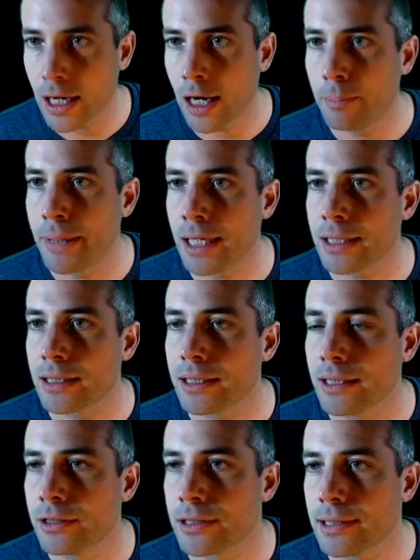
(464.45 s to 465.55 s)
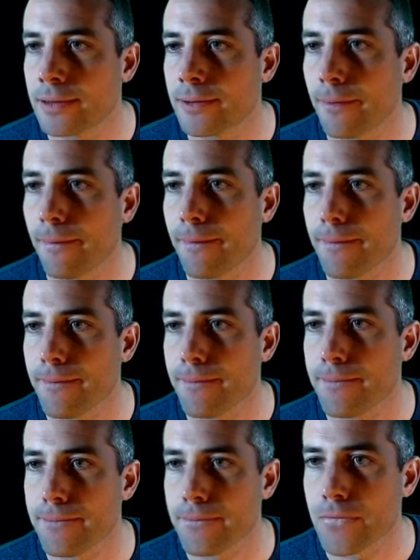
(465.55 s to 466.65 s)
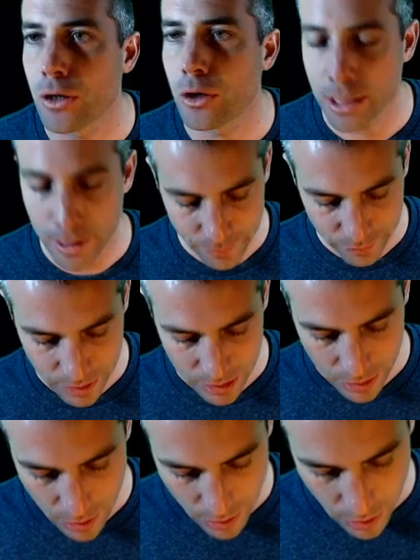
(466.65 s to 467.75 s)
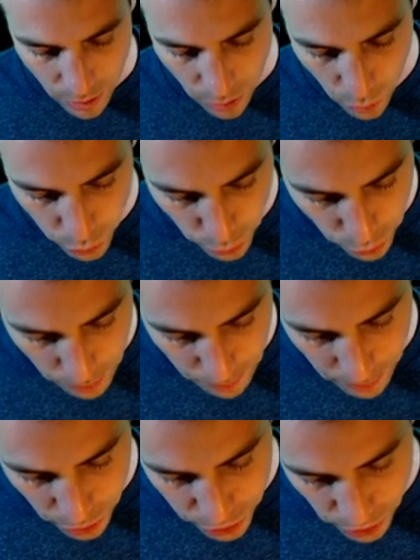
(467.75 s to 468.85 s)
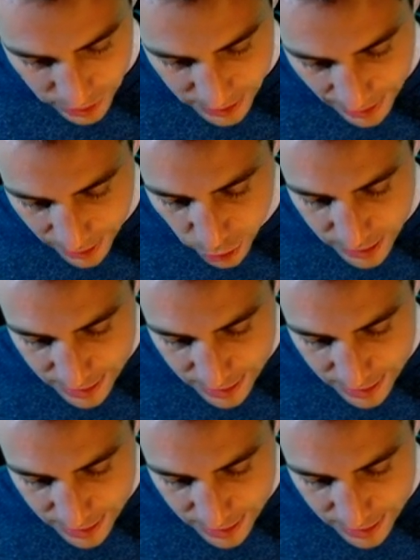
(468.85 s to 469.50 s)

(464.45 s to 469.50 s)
are back in the set. Okay? Although the pointers are not